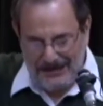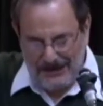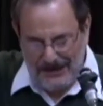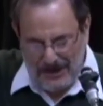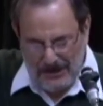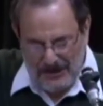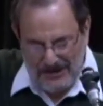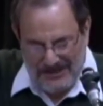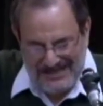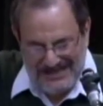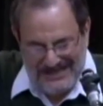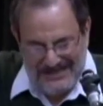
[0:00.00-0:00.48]

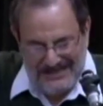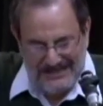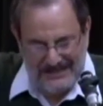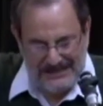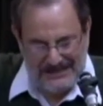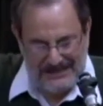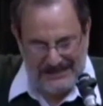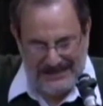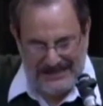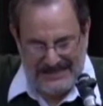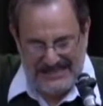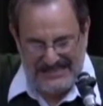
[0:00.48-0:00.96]
Loaded
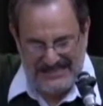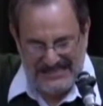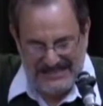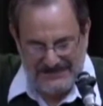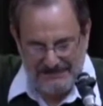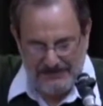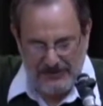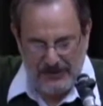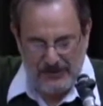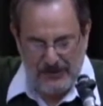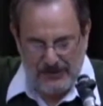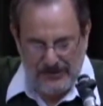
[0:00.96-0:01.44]
like
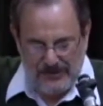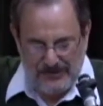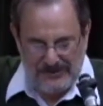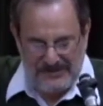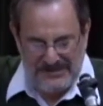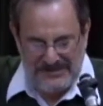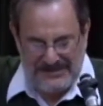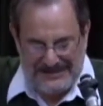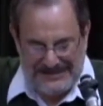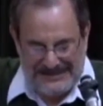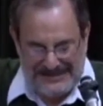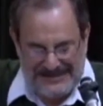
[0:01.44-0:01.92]

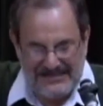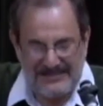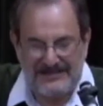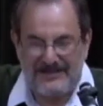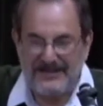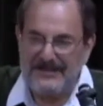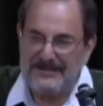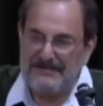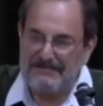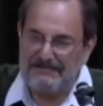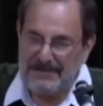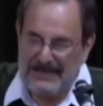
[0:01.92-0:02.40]
spoons
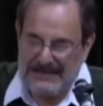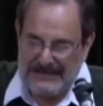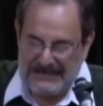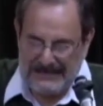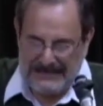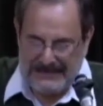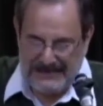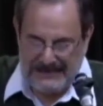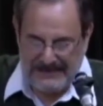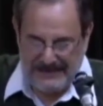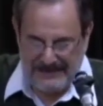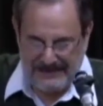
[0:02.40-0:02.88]
into the
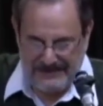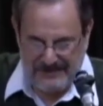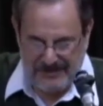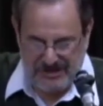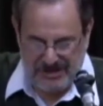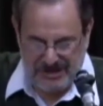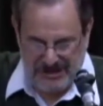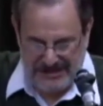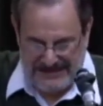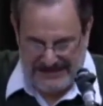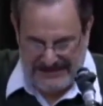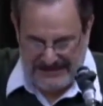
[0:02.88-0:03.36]
belly
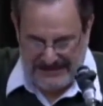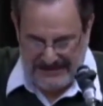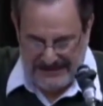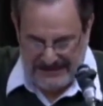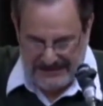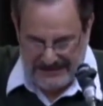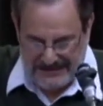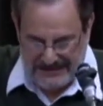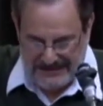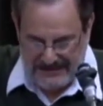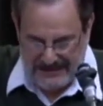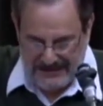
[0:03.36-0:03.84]
of
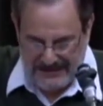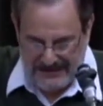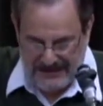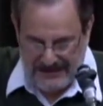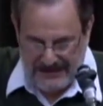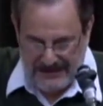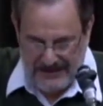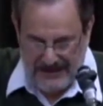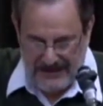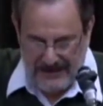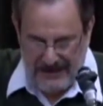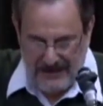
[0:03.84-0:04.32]
Jesus,
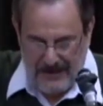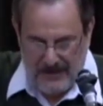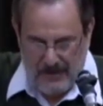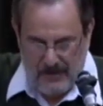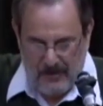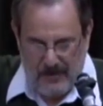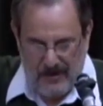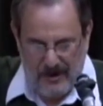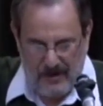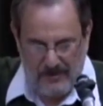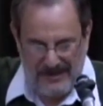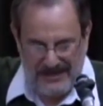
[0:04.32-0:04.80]

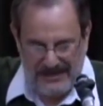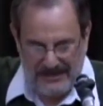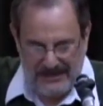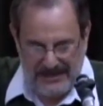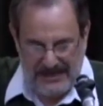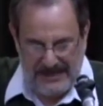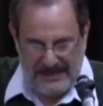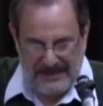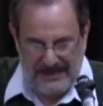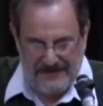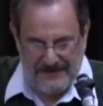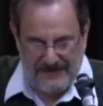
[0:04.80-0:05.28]
where we
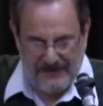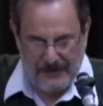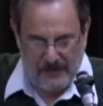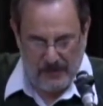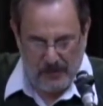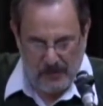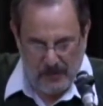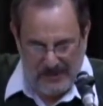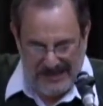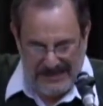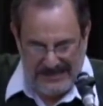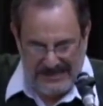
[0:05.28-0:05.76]
lay
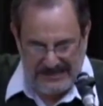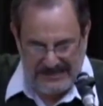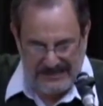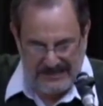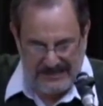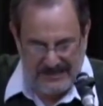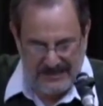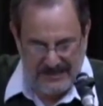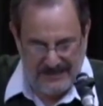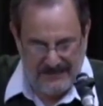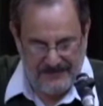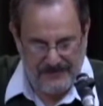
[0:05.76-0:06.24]
for
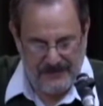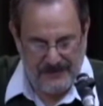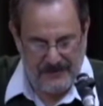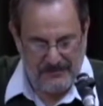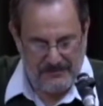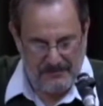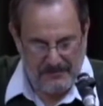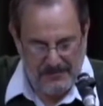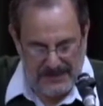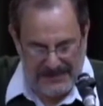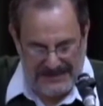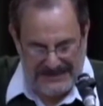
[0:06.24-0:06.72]
weeks,
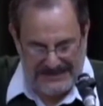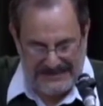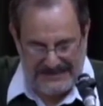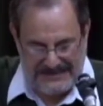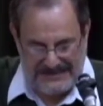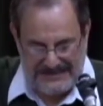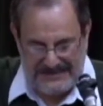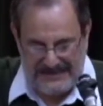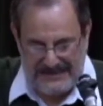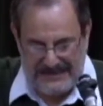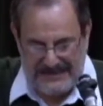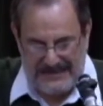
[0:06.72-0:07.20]
for
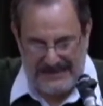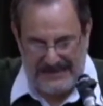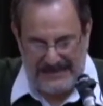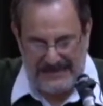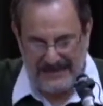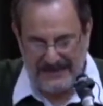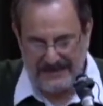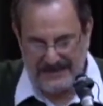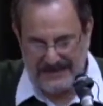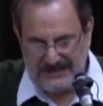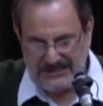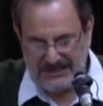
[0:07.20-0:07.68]
months,
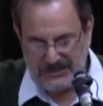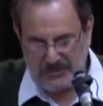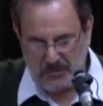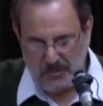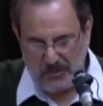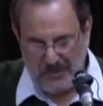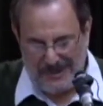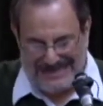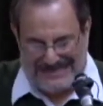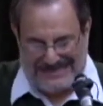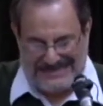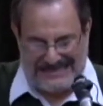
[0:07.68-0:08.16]
in the
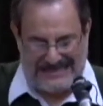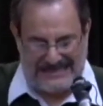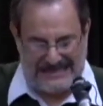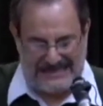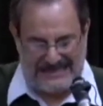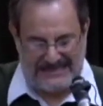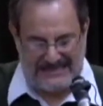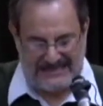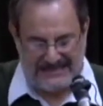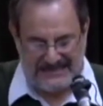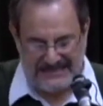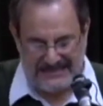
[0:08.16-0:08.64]
sweat
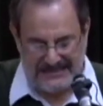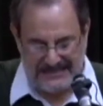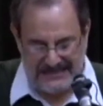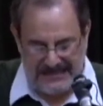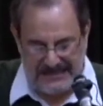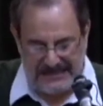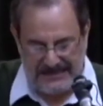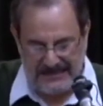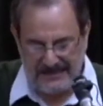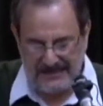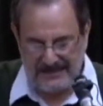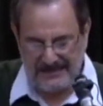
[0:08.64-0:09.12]
and
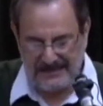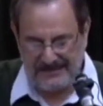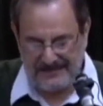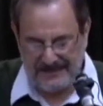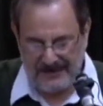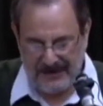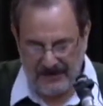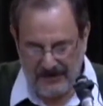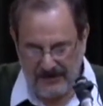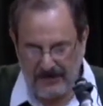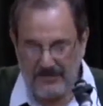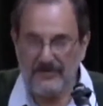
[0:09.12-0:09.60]
stink
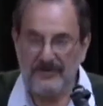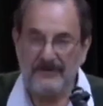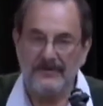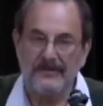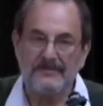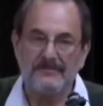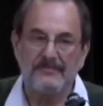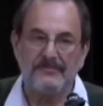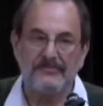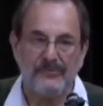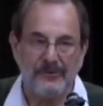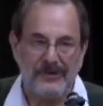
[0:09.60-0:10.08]
of our
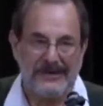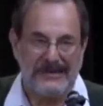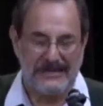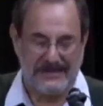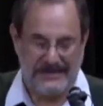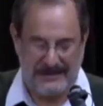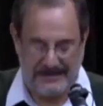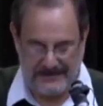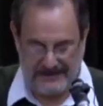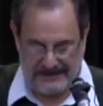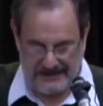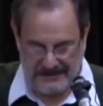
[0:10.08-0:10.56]
own
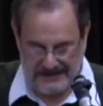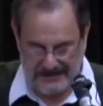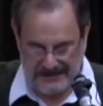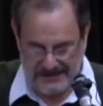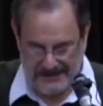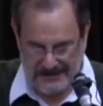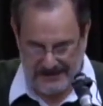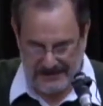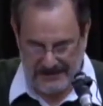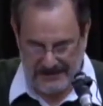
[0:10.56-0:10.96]
breathing.